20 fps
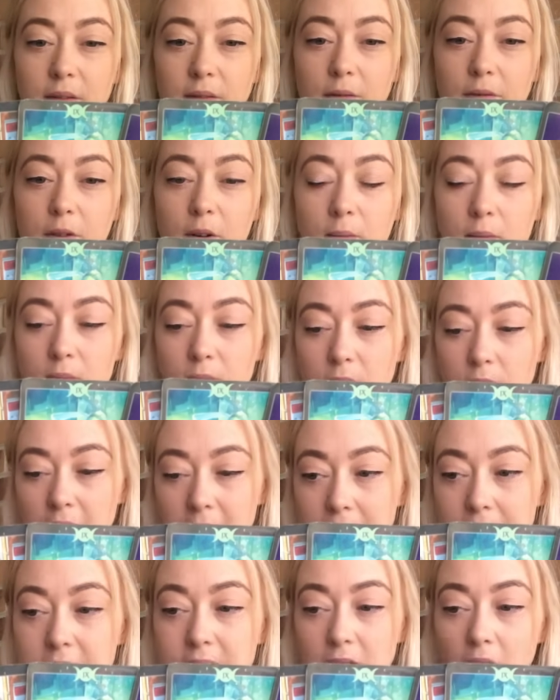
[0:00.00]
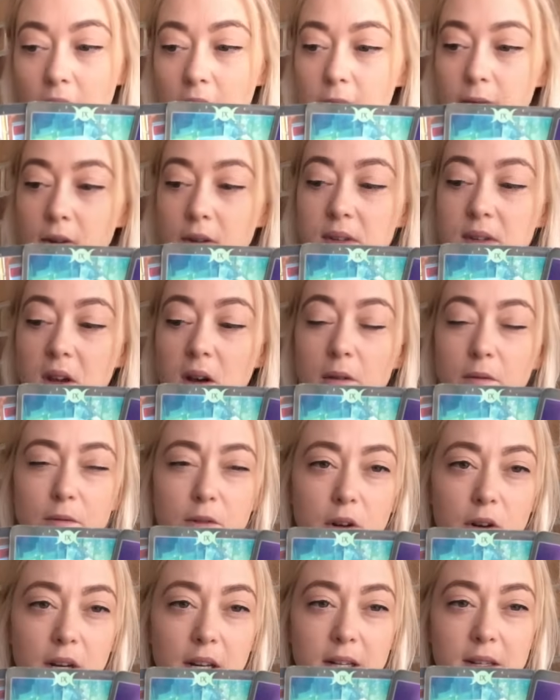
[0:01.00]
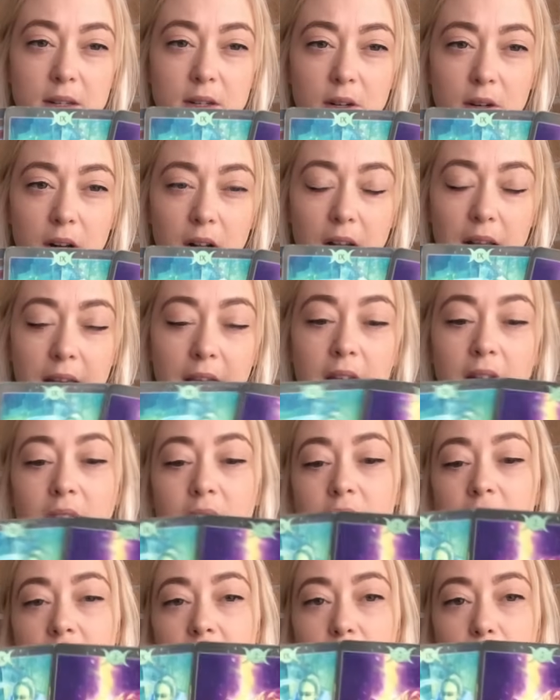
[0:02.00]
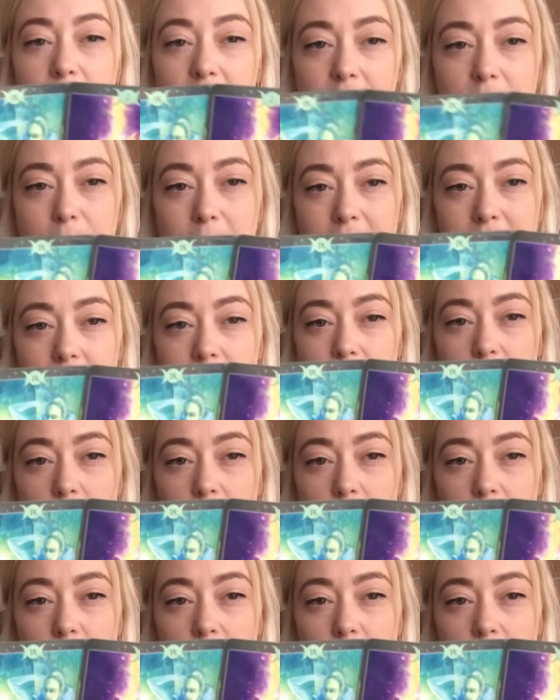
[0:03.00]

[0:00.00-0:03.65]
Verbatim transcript: from inside of yourself, not externally, to then make your